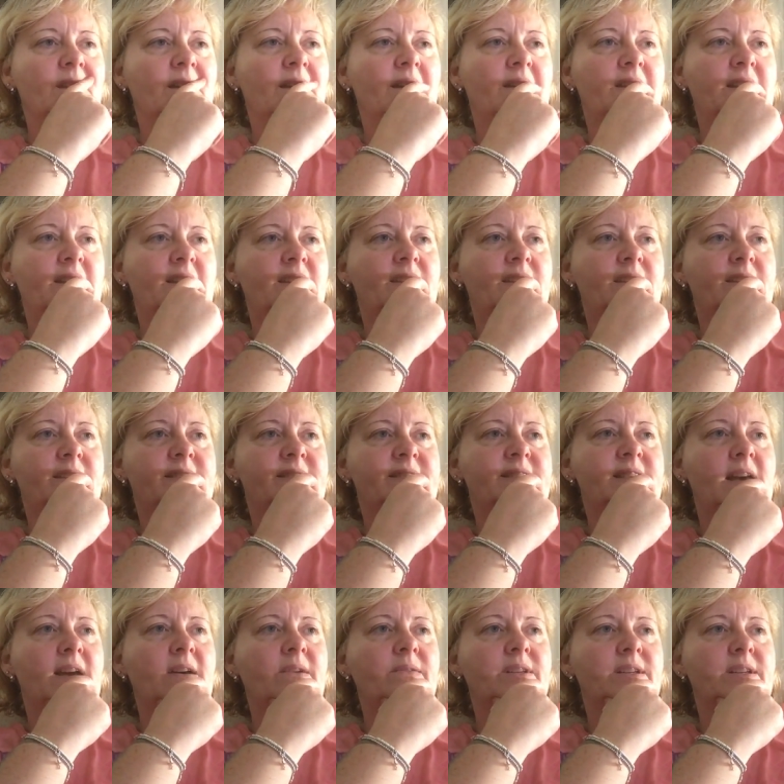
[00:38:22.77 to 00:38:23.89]
And it
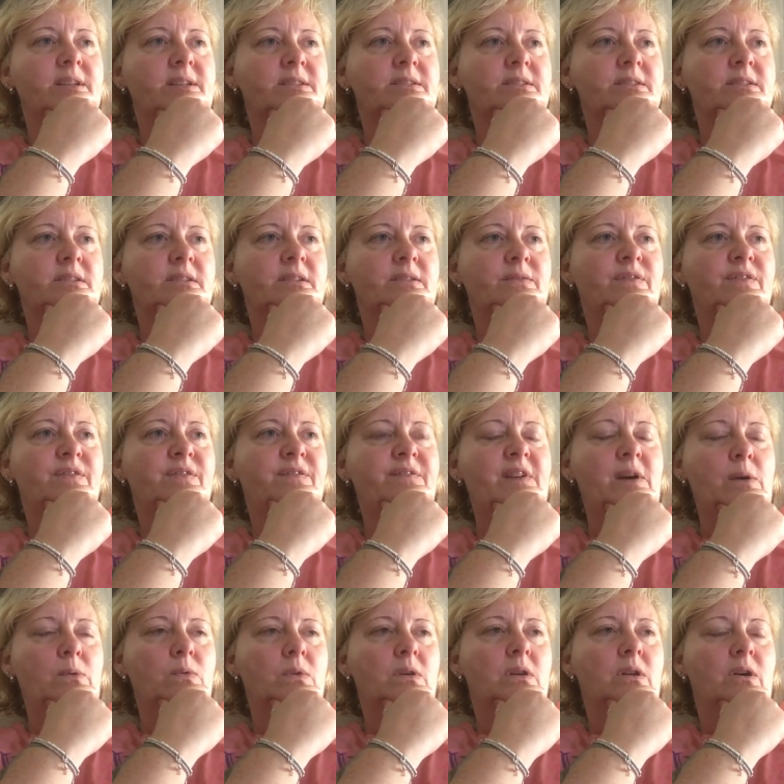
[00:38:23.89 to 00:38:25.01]
sounded and
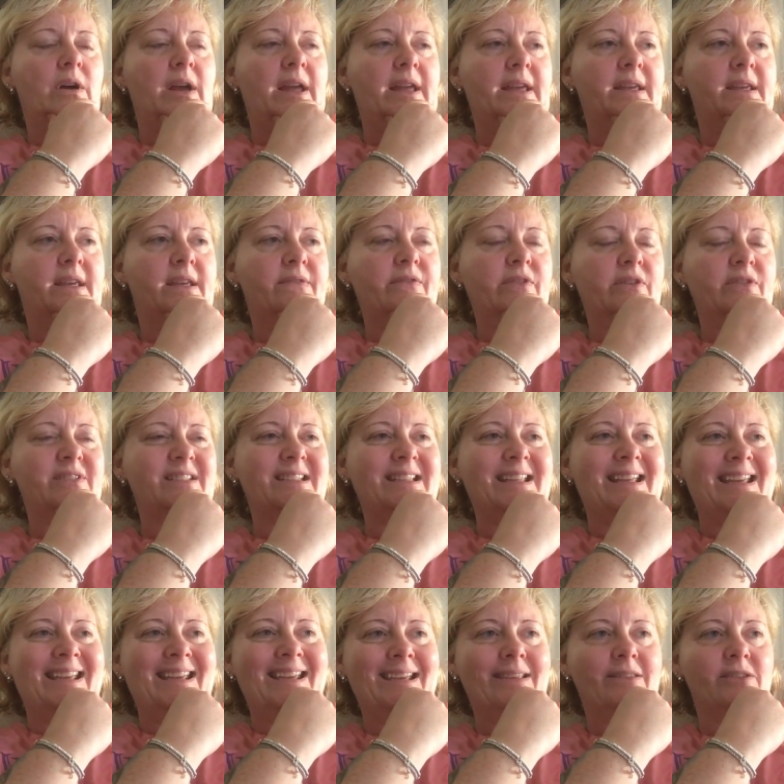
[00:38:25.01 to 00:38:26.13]
felt like, even though I
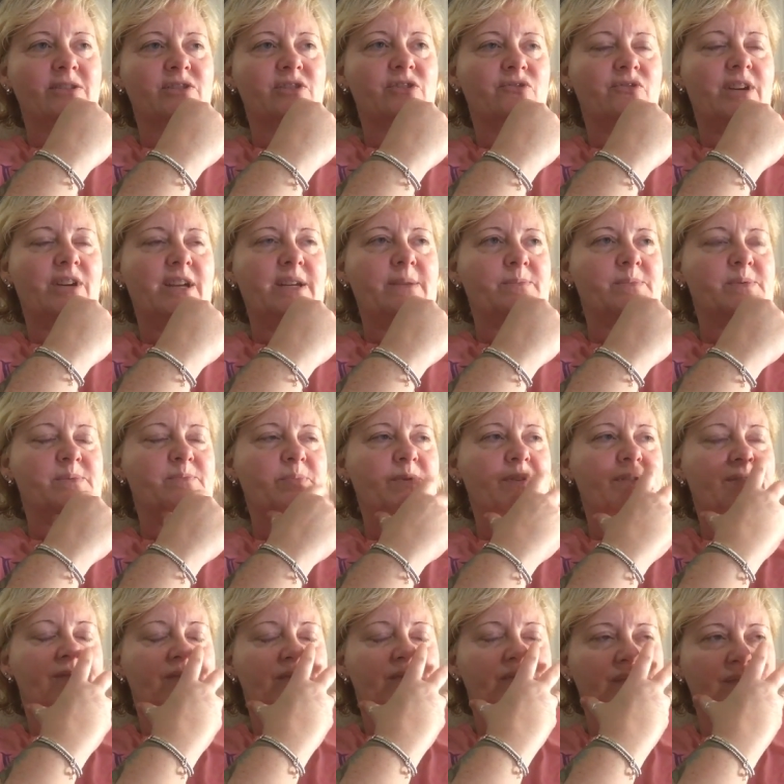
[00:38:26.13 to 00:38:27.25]
didn't hear the screams,
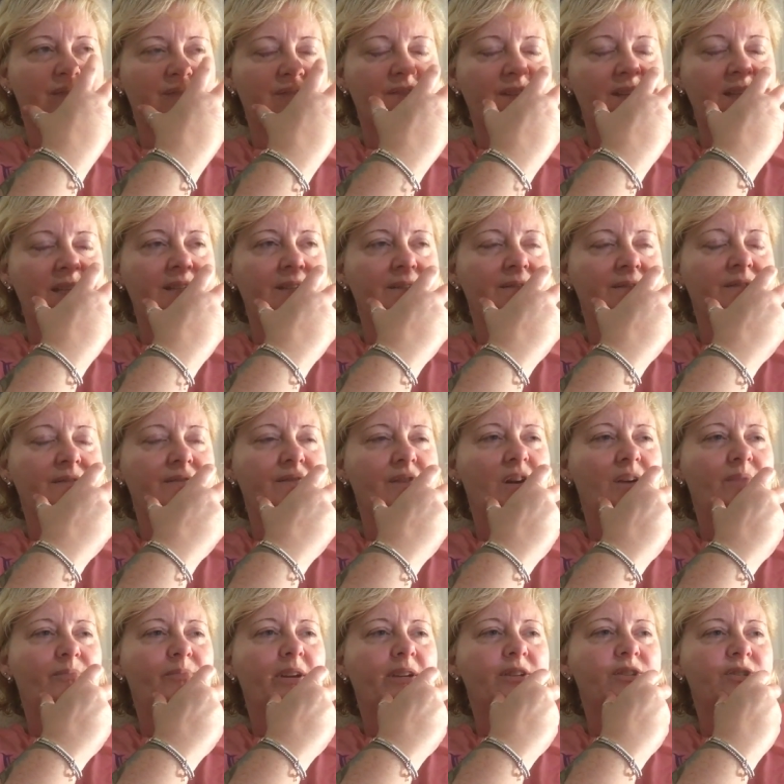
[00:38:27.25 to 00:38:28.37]
but the feeling of the
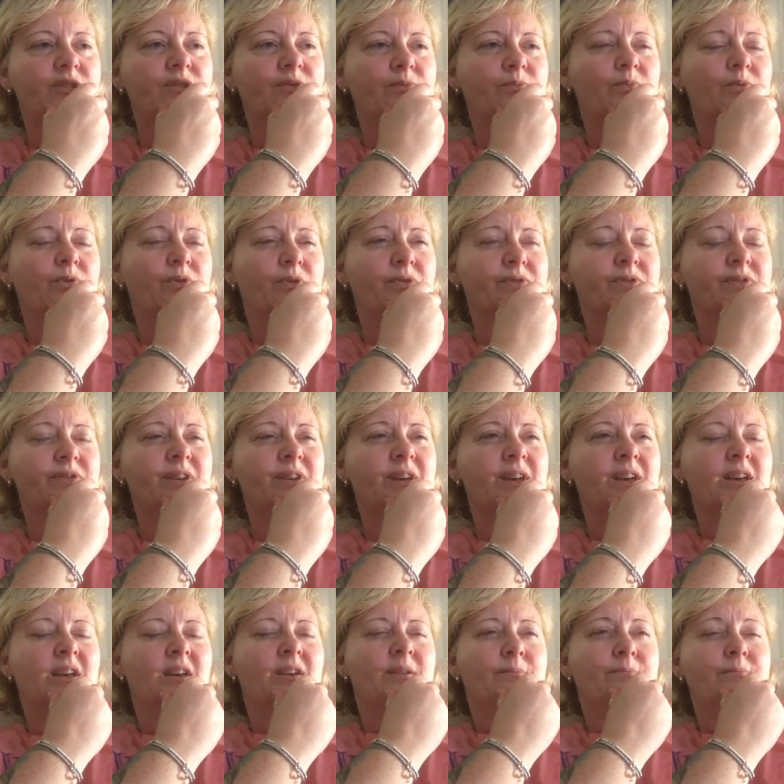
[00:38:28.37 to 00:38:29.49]
vibration was
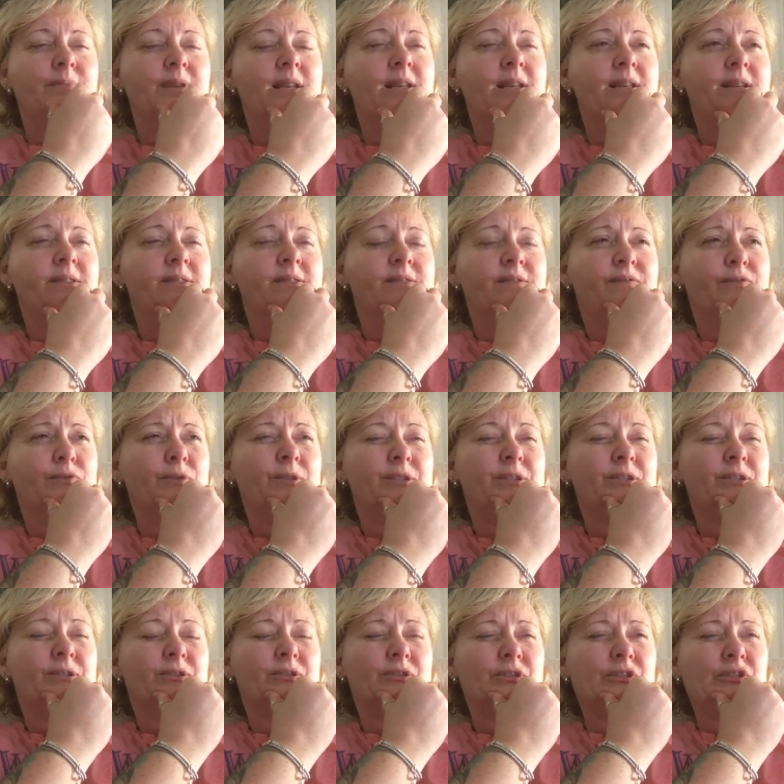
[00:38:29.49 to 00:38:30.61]
millions of
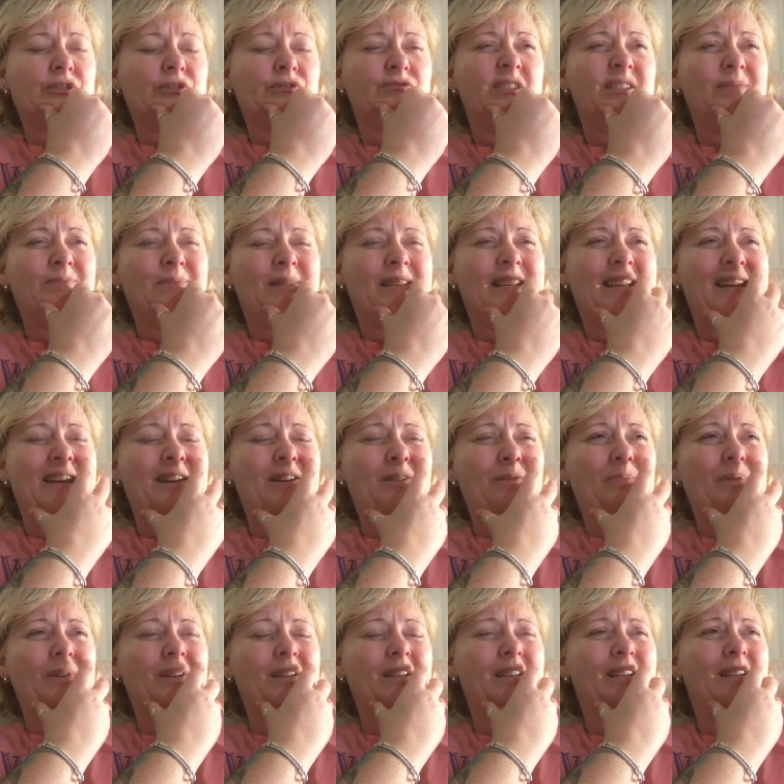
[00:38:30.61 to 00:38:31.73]
voices just screaming
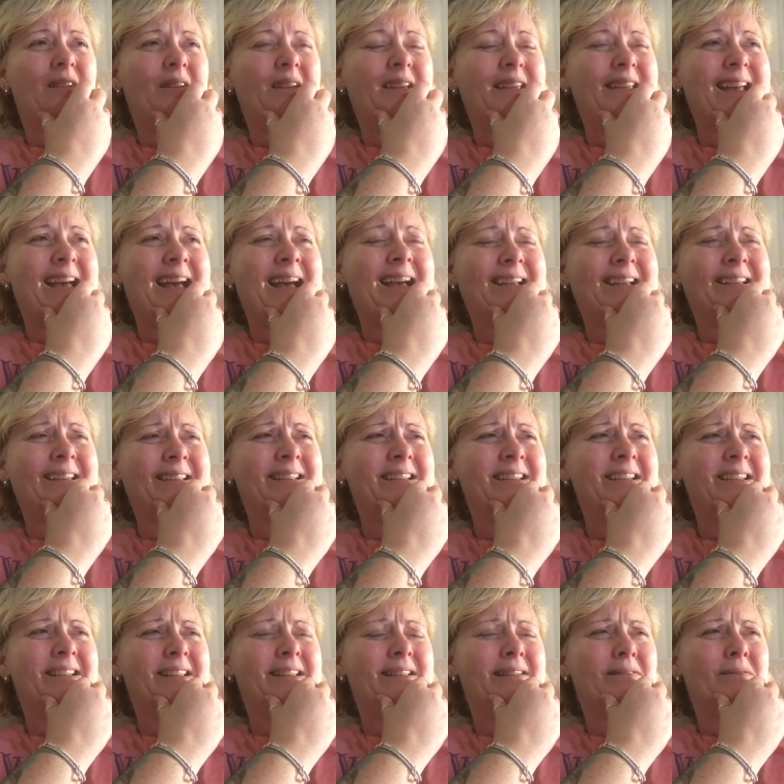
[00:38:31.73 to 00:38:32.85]
out, but like in
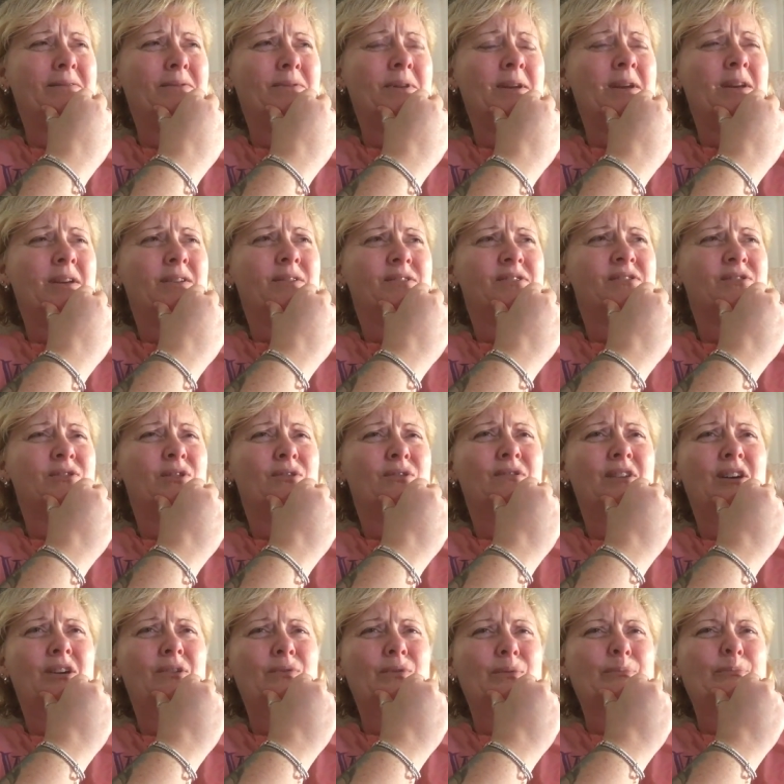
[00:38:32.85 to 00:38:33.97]
agony and in
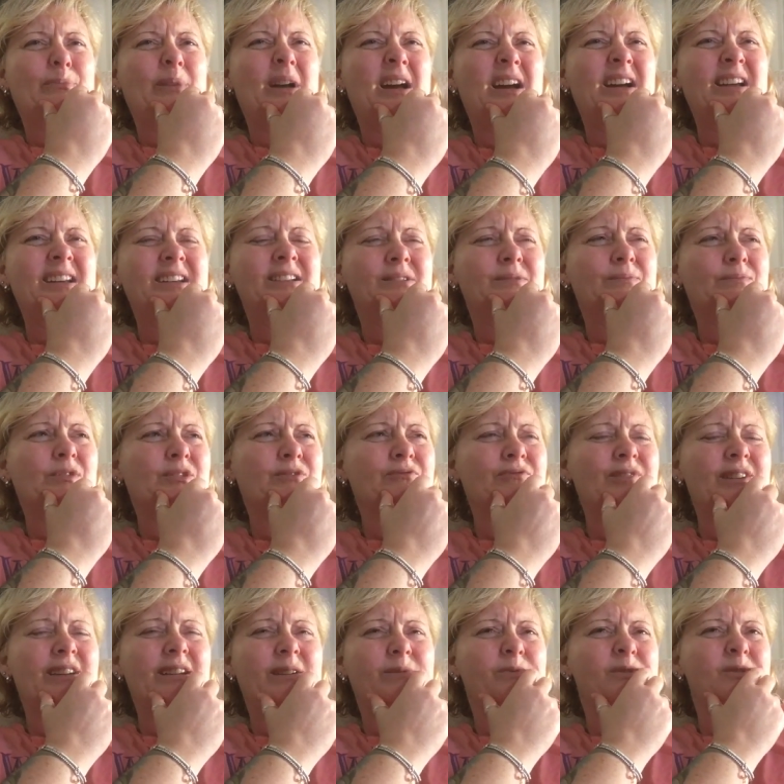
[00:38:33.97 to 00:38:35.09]
sorrow and pain and
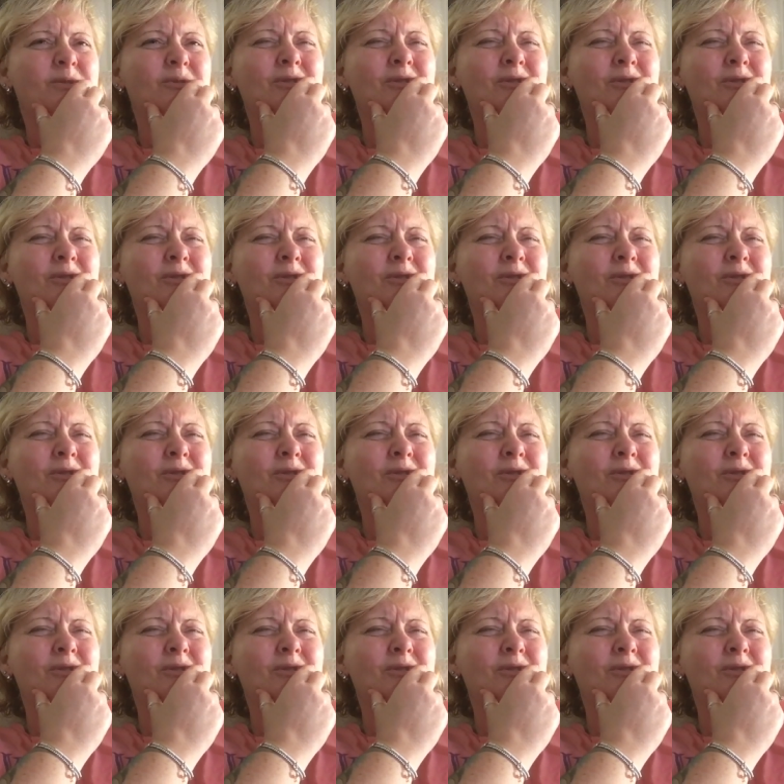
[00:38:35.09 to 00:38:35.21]
regret. It was